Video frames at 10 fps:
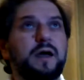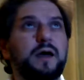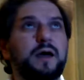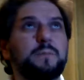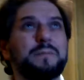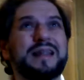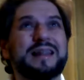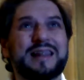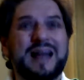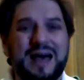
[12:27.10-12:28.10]

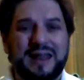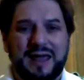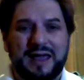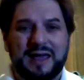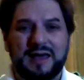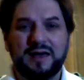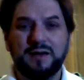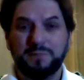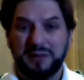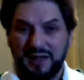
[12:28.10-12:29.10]
melodic
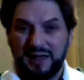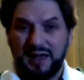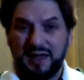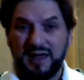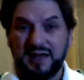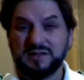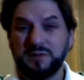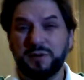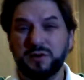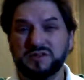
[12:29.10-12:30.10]
playing as
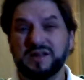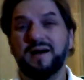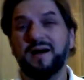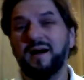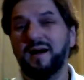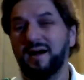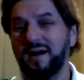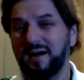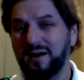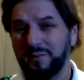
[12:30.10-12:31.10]
opposed to
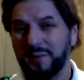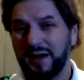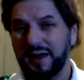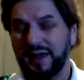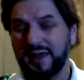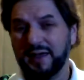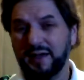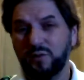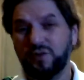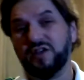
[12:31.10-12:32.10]
harmonic,
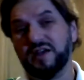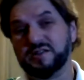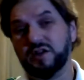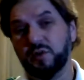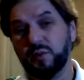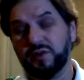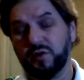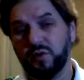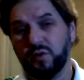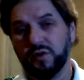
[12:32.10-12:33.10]
which has to do with
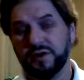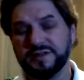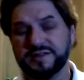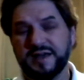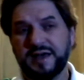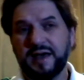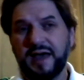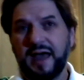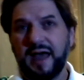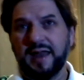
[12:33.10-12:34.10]
chords,
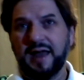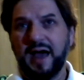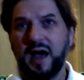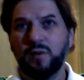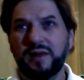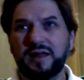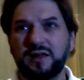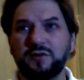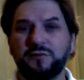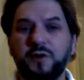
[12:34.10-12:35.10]
and how we
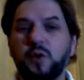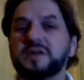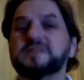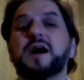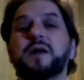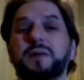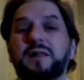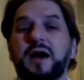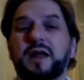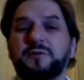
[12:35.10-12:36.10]
need to focus on
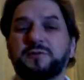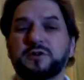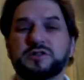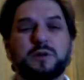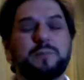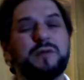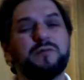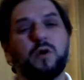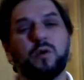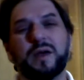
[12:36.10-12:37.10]
melodic first
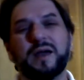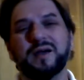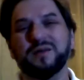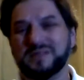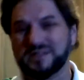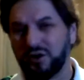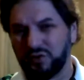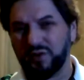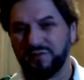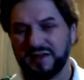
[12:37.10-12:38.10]
before we start
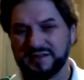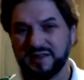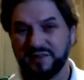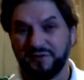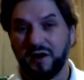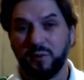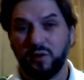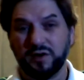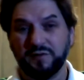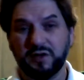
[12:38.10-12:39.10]
to invest in the far
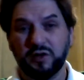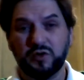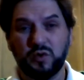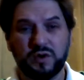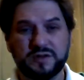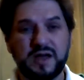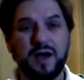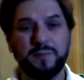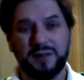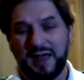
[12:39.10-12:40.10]
more difficult chords.
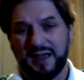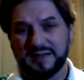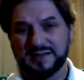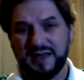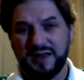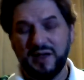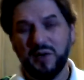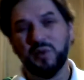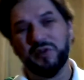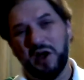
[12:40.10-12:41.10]
But like I said,
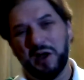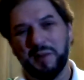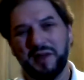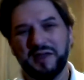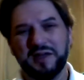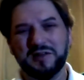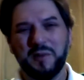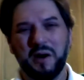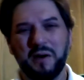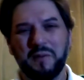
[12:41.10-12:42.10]
we'll talk about that
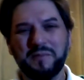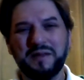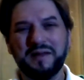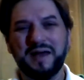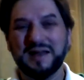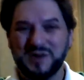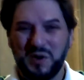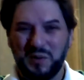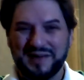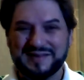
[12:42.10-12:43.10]
tomorrow. As
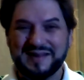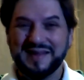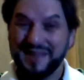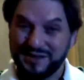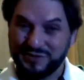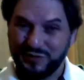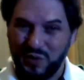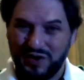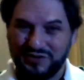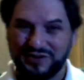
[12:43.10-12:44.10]
always, thanks for
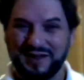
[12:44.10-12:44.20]
watching.